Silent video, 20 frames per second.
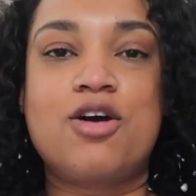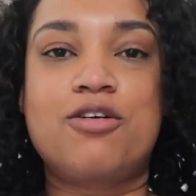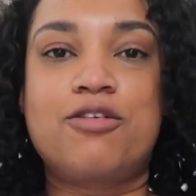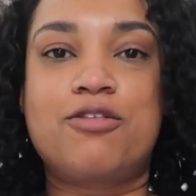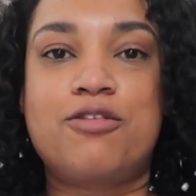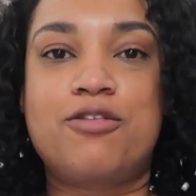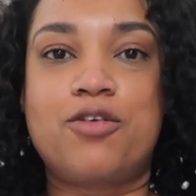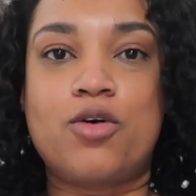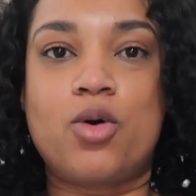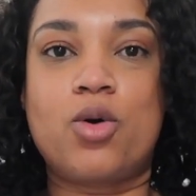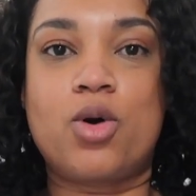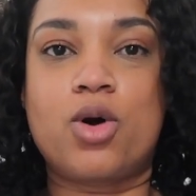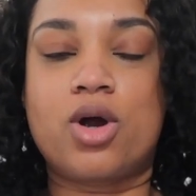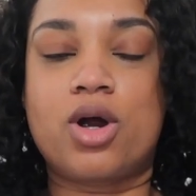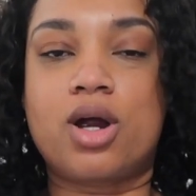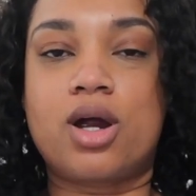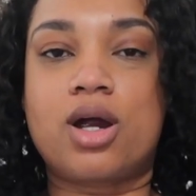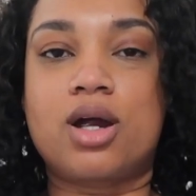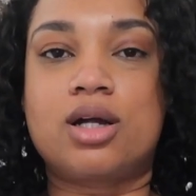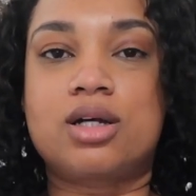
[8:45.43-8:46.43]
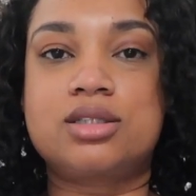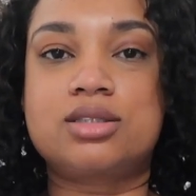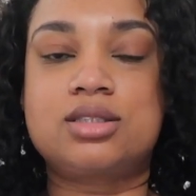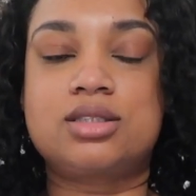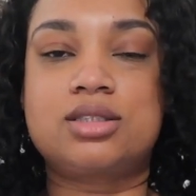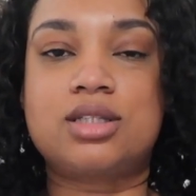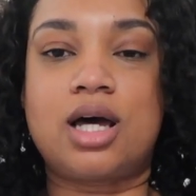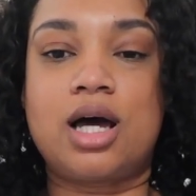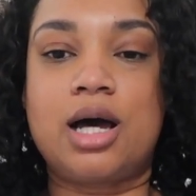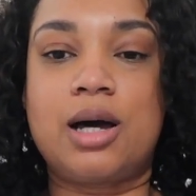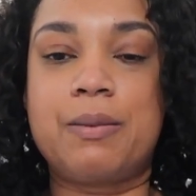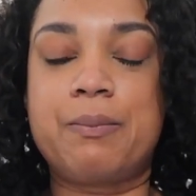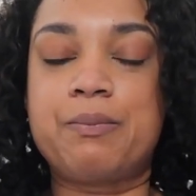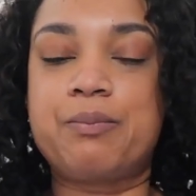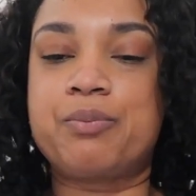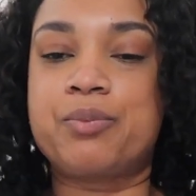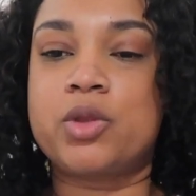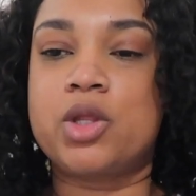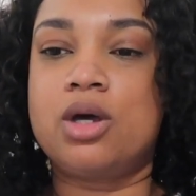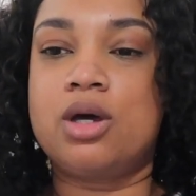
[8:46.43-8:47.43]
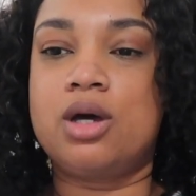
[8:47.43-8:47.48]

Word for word: for some